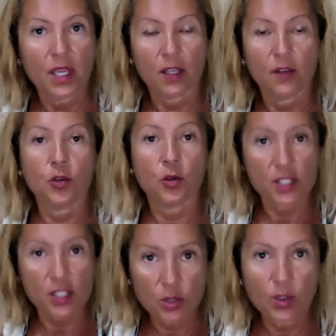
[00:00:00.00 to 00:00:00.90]
if you're
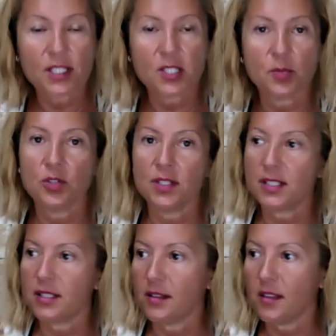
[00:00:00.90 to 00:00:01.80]
still
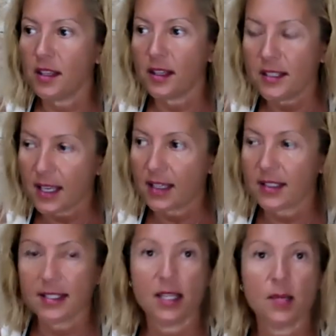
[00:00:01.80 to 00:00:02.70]
experiencing the exact
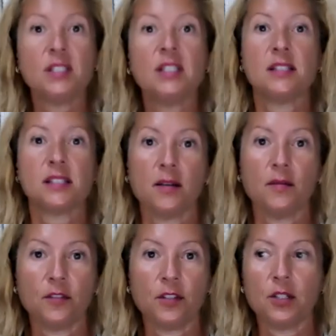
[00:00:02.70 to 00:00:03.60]
same
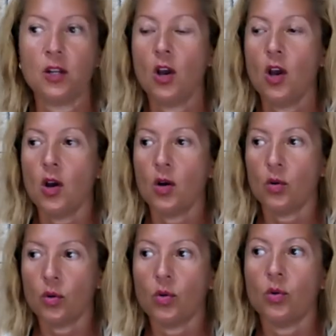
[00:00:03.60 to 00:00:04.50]
discomfort
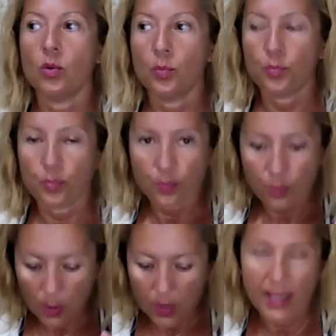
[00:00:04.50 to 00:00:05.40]
or
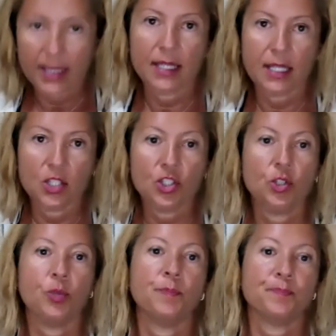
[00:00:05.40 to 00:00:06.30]
problematic issue.